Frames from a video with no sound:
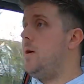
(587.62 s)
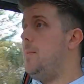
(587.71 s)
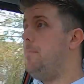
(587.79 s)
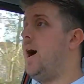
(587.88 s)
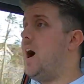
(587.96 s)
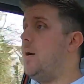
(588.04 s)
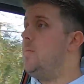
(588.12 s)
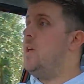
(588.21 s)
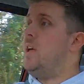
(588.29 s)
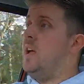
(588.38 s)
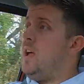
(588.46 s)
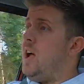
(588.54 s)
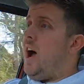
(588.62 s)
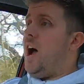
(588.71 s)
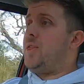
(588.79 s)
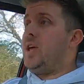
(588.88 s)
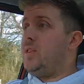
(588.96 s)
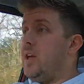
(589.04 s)
But I
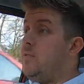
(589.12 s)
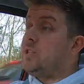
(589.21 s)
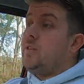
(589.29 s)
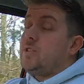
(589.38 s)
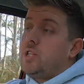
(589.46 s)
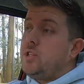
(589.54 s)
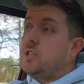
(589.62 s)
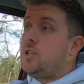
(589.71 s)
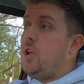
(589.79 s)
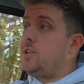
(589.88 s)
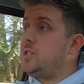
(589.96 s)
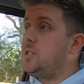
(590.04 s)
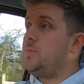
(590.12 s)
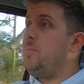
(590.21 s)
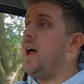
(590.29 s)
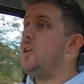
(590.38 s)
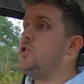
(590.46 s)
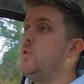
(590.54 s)
think there is obviously just lots
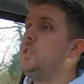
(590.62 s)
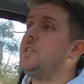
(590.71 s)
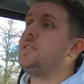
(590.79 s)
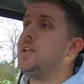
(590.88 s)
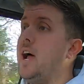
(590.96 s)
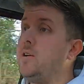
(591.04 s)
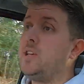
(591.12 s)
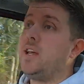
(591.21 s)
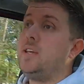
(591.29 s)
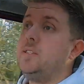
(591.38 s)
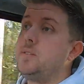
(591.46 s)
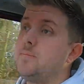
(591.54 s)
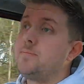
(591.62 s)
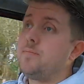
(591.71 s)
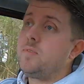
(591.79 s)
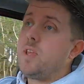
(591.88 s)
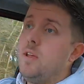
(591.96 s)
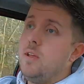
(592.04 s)
better choices nowadays,
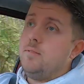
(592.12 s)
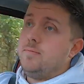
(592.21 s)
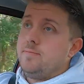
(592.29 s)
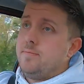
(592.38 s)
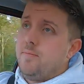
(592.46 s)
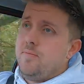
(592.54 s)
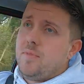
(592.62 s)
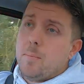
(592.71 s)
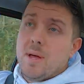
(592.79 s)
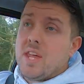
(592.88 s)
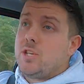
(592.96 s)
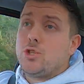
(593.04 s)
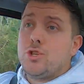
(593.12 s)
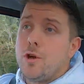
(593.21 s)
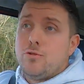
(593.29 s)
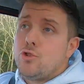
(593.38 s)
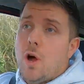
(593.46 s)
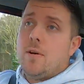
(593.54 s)
but they just
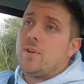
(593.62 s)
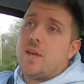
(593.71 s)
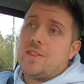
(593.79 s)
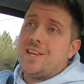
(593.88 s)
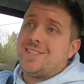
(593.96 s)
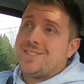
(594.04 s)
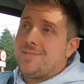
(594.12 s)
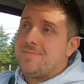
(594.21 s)
don't drive like this.